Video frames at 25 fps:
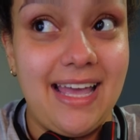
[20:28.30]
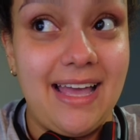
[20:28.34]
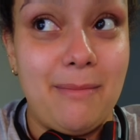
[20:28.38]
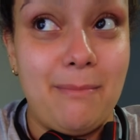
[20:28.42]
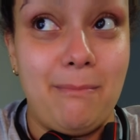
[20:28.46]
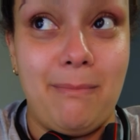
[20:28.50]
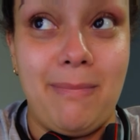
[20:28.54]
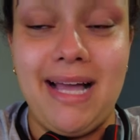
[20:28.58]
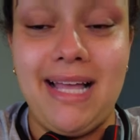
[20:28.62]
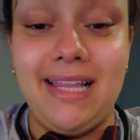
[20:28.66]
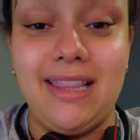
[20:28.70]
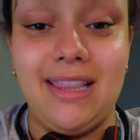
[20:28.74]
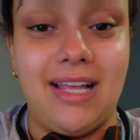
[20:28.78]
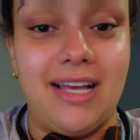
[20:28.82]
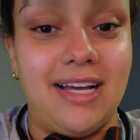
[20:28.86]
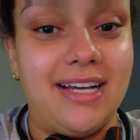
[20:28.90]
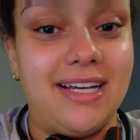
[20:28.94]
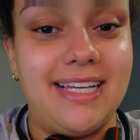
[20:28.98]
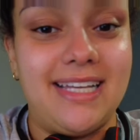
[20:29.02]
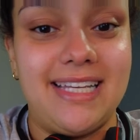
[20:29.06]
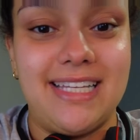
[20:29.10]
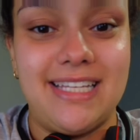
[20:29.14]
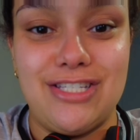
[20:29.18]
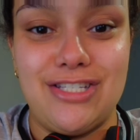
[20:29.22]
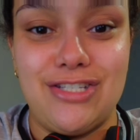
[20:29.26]
My
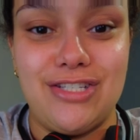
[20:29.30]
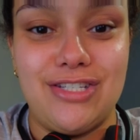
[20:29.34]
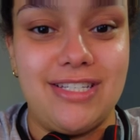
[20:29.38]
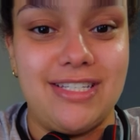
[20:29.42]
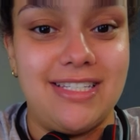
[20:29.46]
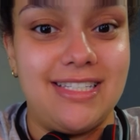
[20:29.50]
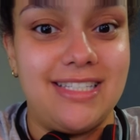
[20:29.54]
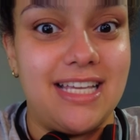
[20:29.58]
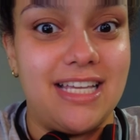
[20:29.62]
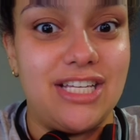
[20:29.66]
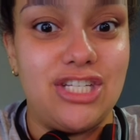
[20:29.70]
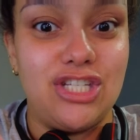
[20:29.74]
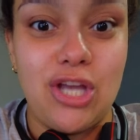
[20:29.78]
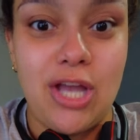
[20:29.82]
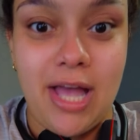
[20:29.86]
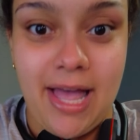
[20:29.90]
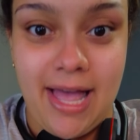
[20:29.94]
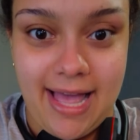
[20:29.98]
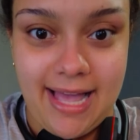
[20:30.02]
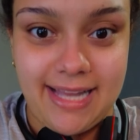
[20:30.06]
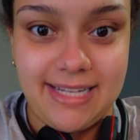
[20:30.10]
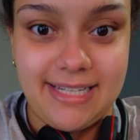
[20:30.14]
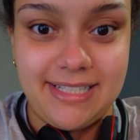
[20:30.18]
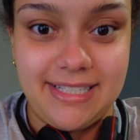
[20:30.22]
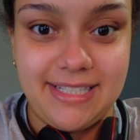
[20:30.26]
luck is just
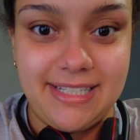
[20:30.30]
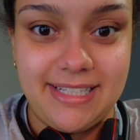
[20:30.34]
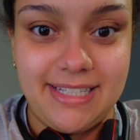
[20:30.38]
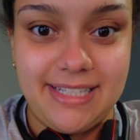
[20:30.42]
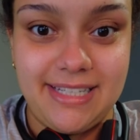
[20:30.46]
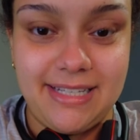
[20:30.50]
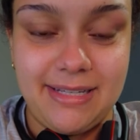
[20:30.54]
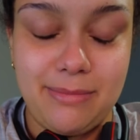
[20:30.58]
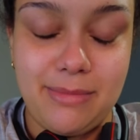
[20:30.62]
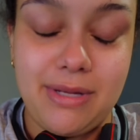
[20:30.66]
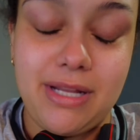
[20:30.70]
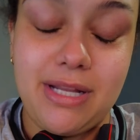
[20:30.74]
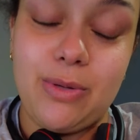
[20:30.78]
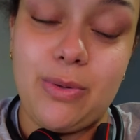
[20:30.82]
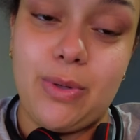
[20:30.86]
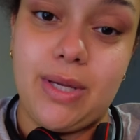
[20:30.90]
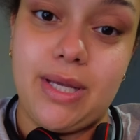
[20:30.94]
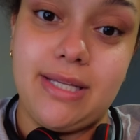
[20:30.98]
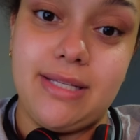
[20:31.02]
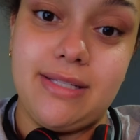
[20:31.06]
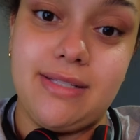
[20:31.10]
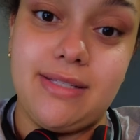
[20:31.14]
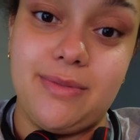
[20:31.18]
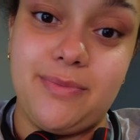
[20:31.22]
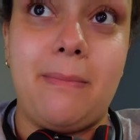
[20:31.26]
shit.
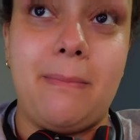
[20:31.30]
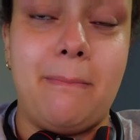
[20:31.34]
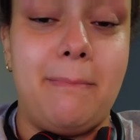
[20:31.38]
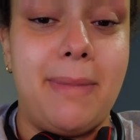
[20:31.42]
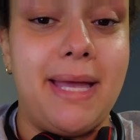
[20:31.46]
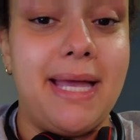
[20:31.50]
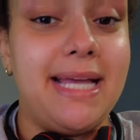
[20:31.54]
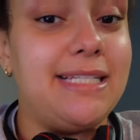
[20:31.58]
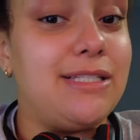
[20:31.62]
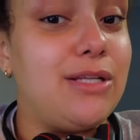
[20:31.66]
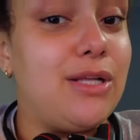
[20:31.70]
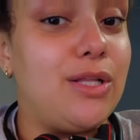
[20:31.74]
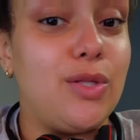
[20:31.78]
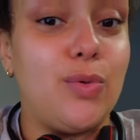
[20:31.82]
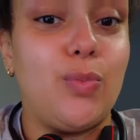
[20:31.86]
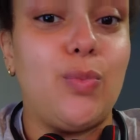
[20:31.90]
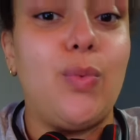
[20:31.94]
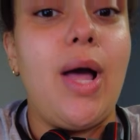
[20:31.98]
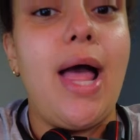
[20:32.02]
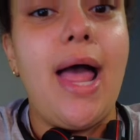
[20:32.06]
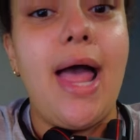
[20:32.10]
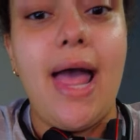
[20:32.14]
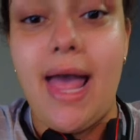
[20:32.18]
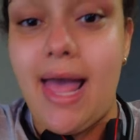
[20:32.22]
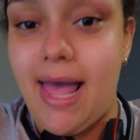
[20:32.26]
Anyways, bae's on the
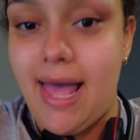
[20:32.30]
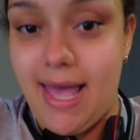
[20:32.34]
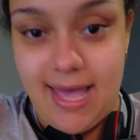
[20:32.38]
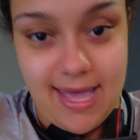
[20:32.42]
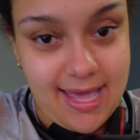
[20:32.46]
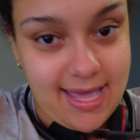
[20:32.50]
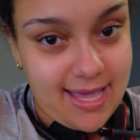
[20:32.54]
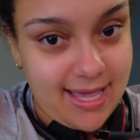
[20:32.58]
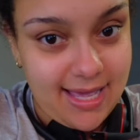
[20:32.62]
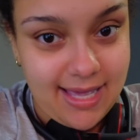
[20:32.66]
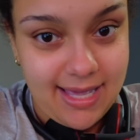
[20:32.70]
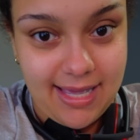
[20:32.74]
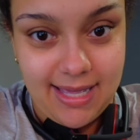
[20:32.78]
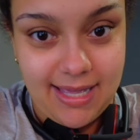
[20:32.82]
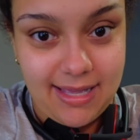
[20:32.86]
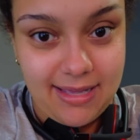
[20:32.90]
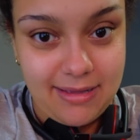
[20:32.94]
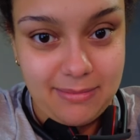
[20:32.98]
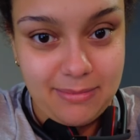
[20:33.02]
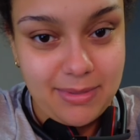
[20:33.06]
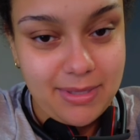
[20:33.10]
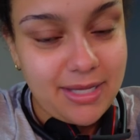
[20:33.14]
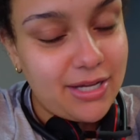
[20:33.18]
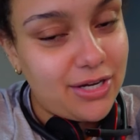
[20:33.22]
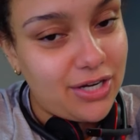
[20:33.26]
way,
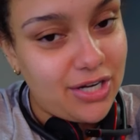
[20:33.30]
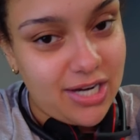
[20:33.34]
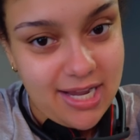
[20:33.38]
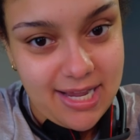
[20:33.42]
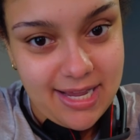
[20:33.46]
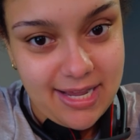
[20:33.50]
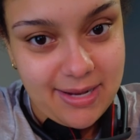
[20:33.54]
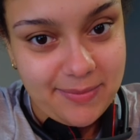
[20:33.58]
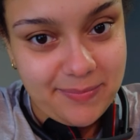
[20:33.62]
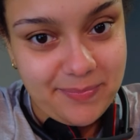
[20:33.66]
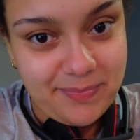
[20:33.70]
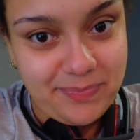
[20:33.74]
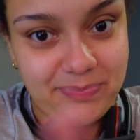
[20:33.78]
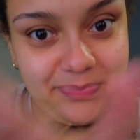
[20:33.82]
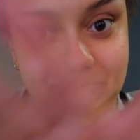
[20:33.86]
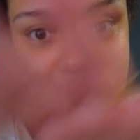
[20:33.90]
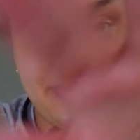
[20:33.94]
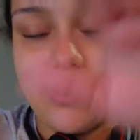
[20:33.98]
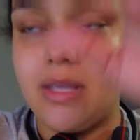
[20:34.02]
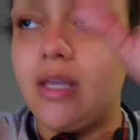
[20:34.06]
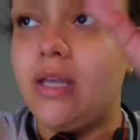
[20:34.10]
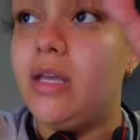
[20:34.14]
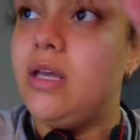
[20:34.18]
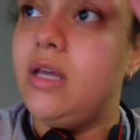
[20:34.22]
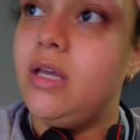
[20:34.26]
period.
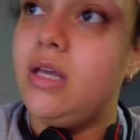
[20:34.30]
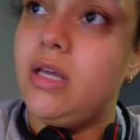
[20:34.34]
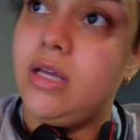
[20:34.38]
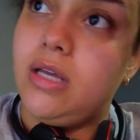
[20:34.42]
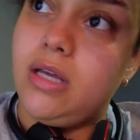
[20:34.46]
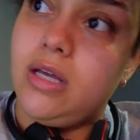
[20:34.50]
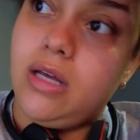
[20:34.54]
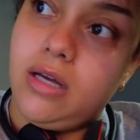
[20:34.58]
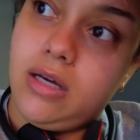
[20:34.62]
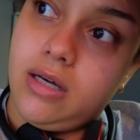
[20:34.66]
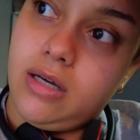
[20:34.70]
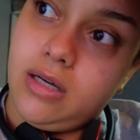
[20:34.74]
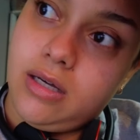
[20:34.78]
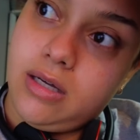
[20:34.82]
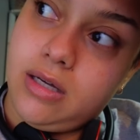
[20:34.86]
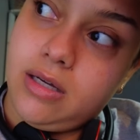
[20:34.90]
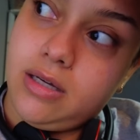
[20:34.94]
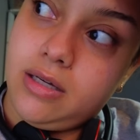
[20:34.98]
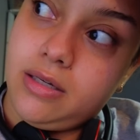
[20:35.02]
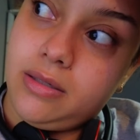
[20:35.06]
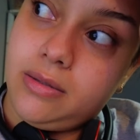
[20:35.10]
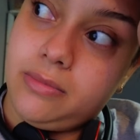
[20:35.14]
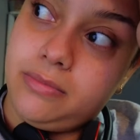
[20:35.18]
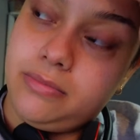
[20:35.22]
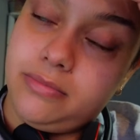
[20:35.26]

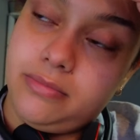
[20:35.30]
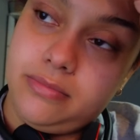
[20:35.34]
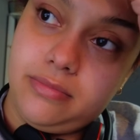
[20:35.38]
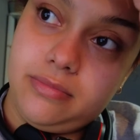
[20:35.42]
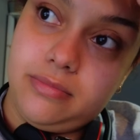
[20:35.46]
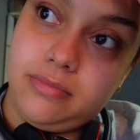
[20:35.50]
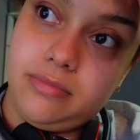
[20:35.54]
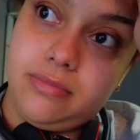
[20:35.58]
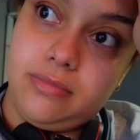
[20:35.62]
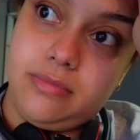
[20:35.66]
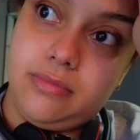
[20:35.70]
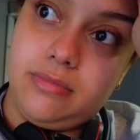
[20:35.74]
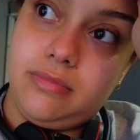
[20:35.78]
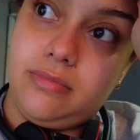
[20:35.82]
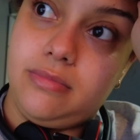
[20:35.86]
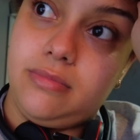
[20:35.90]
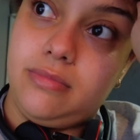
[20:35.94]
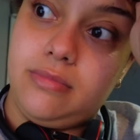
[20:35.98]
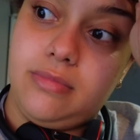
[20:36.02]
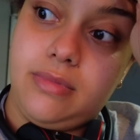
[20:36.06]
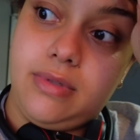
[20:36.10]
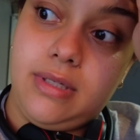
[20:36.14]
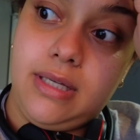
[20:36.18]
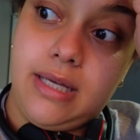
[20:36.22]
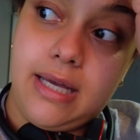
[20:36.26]

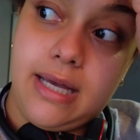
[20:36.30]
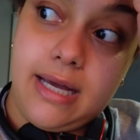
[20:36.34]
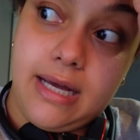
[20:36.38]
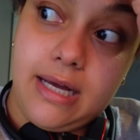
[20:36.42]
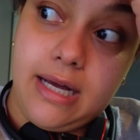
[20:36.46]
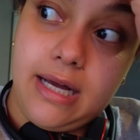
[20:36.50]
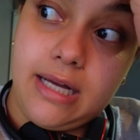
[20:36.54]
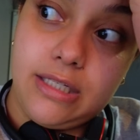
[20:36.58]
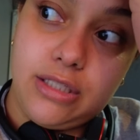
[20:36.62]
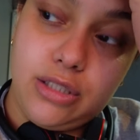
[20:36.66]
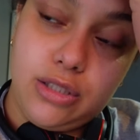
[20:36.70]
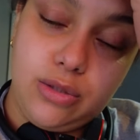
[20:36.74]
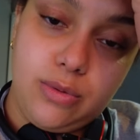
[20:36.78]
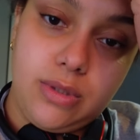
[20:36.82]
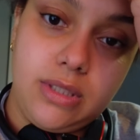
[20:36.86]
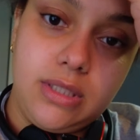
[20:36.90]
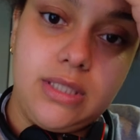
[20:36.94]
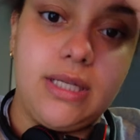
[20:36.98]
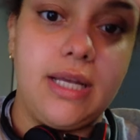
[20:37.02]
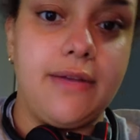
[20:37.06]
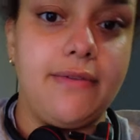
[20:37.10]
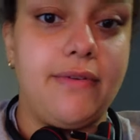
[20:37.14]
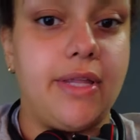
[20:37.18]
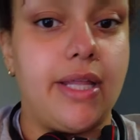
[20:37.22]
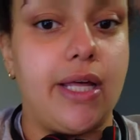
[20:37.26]
Yeah, I just wanted to
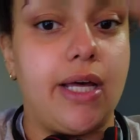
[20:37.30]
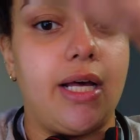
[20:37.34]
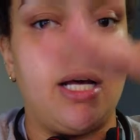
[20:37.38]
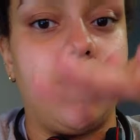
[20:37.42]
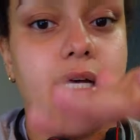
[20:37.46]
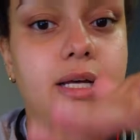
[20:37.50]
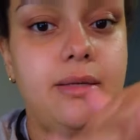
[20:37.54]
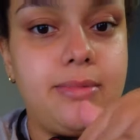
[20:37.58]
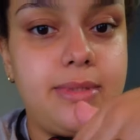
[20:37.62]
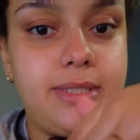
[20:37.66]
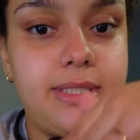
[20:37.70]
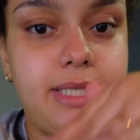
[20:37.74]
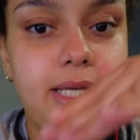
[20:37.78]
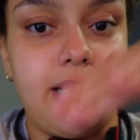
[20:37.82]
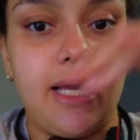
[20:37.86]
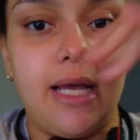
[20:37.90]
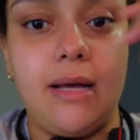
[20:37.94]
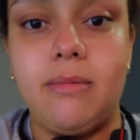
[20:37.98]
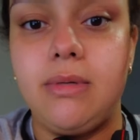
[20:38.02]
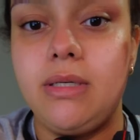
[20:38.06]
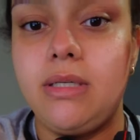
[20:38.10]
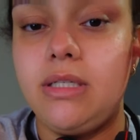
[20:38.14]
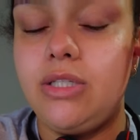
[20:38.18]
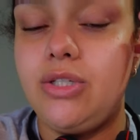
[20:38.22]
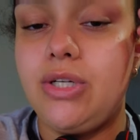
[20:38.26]
give you that update.
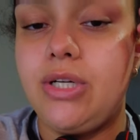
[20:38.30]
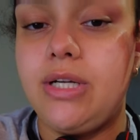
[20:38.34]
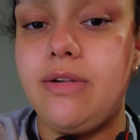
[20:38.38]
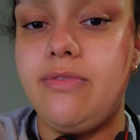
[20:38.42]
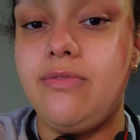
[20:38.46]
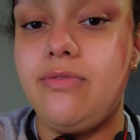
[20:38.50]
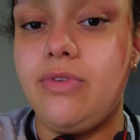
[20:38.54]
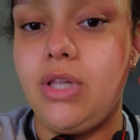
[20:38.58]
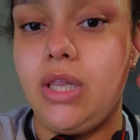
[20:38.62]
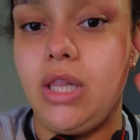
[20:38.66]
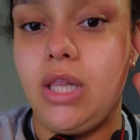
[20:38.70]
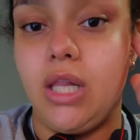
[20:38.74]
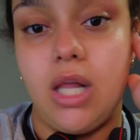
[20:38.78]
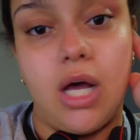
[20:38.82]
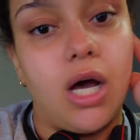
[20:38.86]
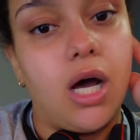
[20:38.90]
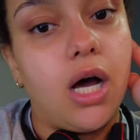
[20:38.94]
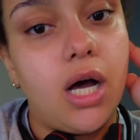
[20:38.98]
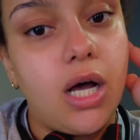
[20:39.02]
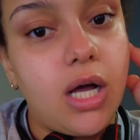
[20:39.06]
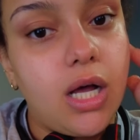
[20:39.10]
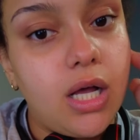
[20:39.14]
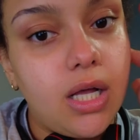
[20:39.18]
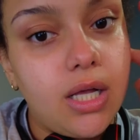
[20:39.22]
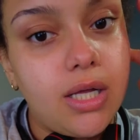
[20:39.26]
I'm gonna try to
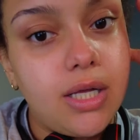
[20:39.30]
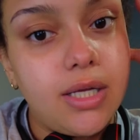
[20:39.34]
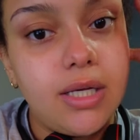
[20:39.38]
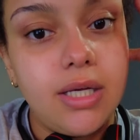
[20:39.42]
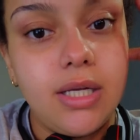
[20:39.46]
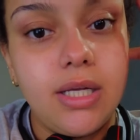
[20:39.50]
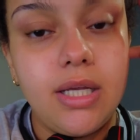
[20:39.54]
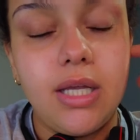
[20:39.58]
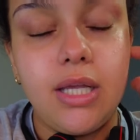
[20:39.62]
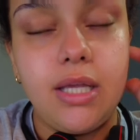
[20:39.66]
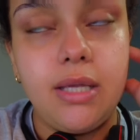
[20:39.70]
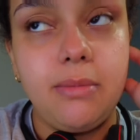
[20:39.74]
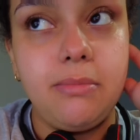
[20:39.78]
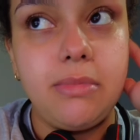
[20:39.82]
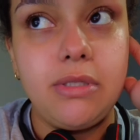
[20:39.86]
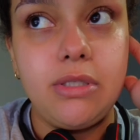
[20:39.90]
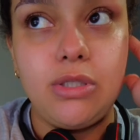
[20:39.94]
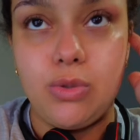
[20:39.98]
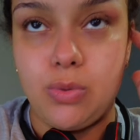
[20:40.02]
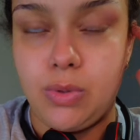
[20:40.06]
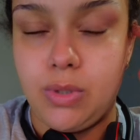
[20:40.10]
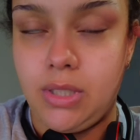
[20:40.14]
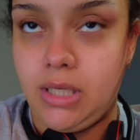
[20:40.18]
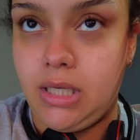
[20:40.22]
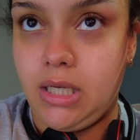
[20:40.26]
vlog in
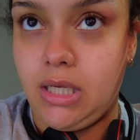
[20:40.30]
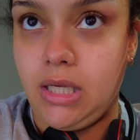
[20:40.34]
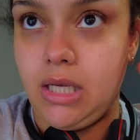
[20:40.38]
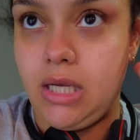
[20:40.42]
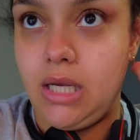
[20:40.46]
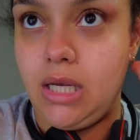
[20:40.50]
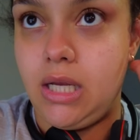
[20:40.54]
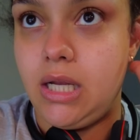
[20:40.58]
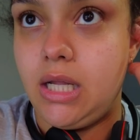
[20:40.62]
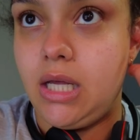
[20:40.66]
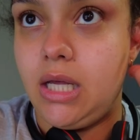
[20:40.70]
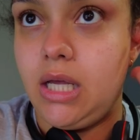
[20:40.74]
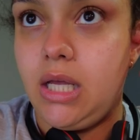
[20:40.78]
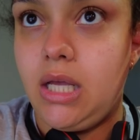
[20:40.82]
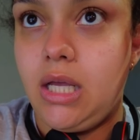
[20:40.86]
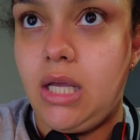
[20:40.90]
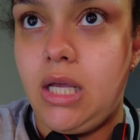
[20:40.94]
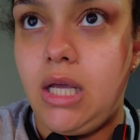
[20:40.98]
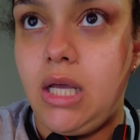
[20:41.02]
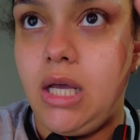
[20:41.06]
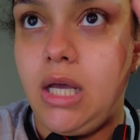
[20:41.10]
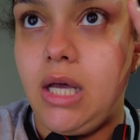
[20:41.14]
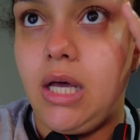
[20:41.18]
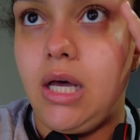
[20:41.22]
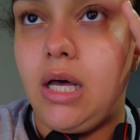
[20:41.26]
between.
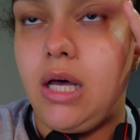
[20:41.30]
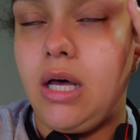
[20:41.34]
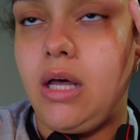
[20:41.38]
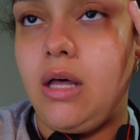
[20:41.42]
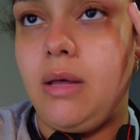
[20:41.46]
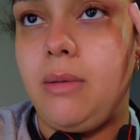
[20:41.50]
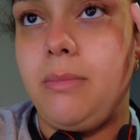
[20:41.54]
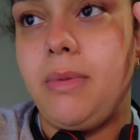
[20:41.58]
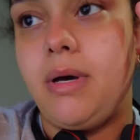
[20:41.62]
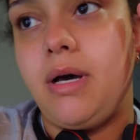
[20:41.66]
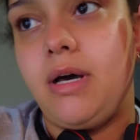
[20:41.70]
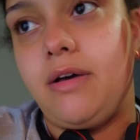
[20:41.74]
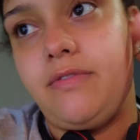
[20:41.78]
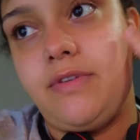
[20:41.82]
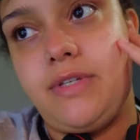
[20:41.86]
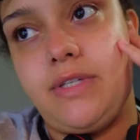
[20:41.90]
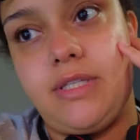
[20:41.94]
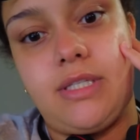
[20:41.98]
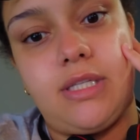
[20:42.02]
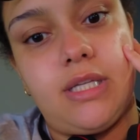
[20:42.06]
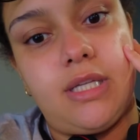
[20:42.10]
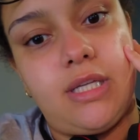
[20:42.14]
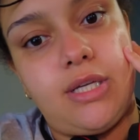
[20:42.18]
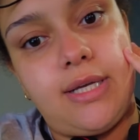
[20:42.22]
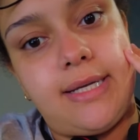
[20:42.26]

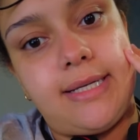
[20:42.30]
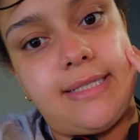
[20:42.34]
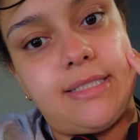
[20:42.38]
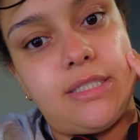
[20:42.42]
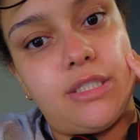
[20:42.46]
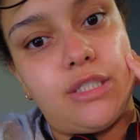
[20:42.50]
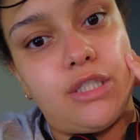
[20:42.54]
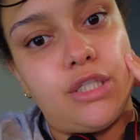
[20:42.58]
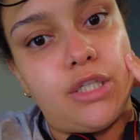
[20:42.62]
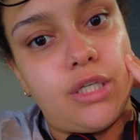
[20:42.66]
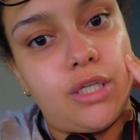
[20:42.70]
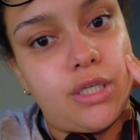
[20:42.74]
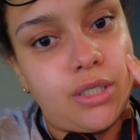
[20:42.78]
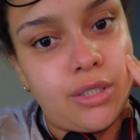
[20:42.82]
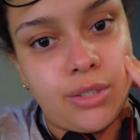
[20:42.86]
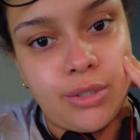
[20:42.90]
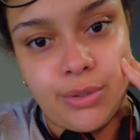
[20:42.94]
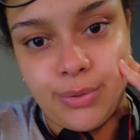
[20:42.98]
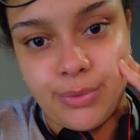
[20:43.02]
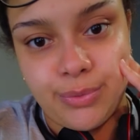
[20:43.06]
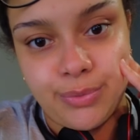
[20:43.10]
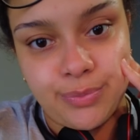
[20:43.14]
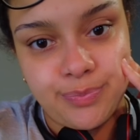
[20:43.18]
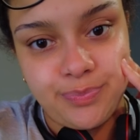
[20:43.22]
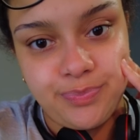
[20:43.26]
Obviously you guys
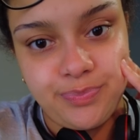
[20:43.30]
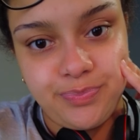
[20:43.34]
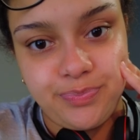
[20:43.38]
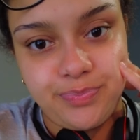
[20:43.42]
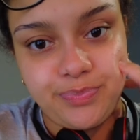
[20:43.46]
know,